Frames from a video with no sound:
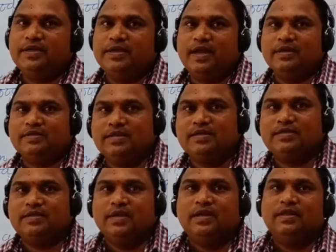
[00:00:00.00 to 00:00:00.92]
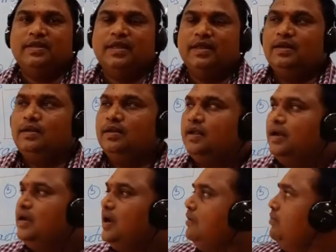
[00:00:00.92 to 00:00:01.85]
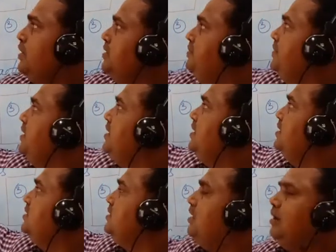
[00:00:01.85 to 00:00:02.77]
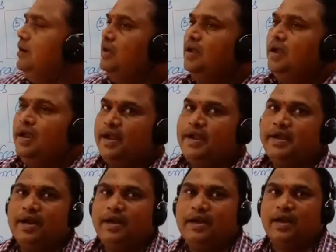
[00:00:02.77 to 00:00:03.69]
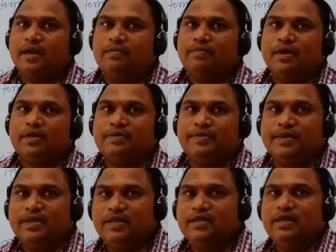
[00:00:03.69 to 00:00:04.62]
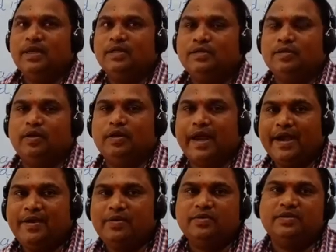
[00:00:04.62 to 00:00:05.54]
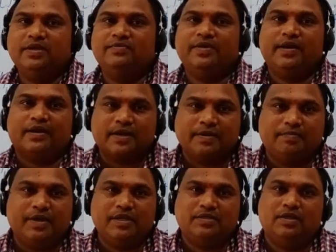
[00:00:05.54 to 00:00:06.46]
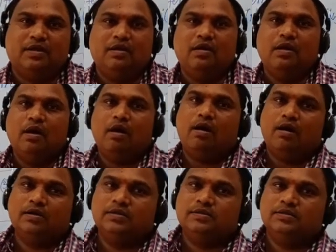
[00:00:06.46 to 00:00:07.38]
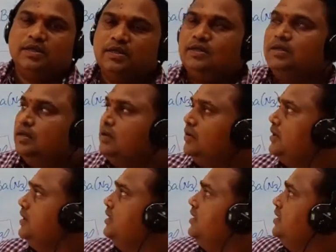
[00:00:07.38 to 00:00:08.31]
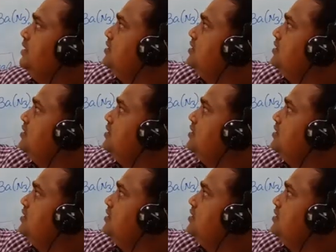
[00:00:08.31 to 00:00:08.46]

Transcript: gases, then that atmosphere is called inert atmosphere. So nitrogen will replace the oxygen. Okay, that is